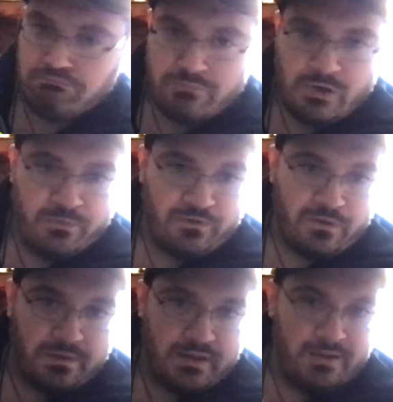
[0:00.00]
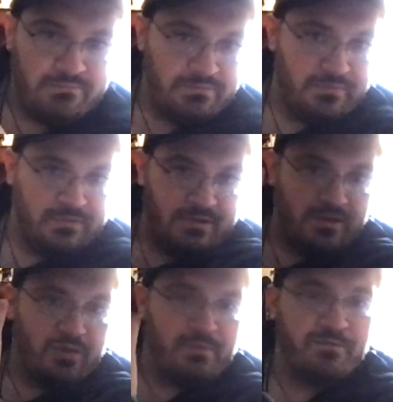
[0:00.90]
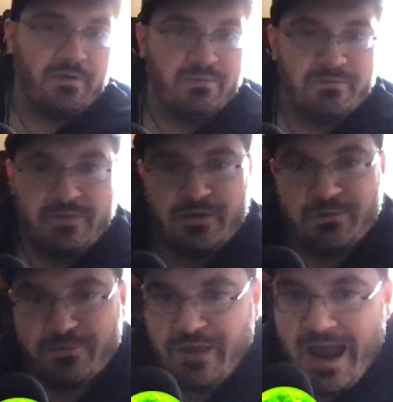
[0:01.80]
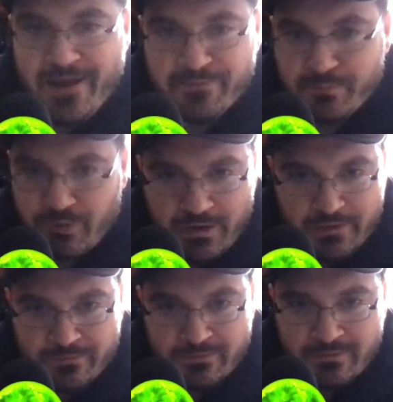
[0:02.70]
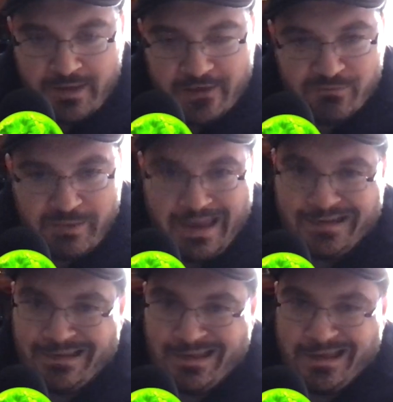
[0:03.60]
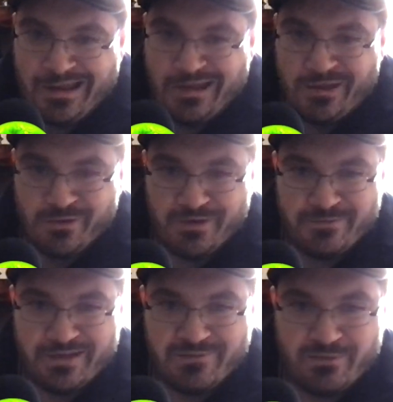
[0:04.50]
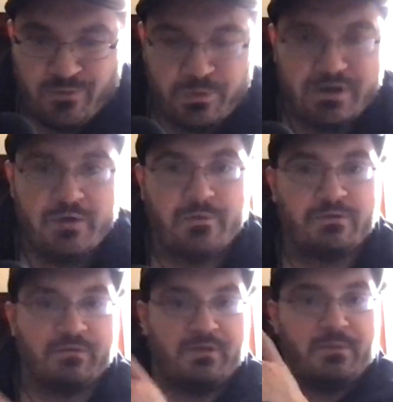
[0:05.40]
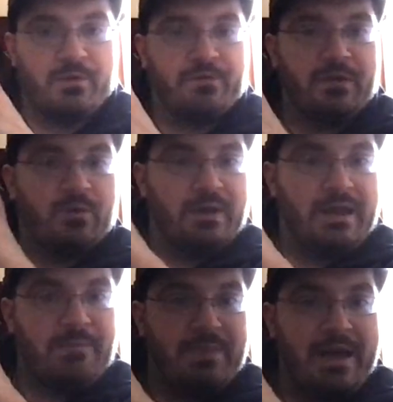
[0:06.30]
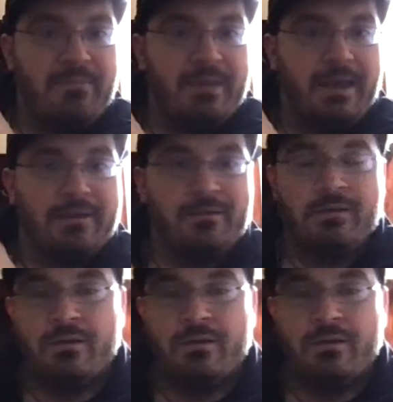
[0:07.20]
it was only, the McFarlane figures is half the price. I spent $35 or $40 for the motorcycle and Batman,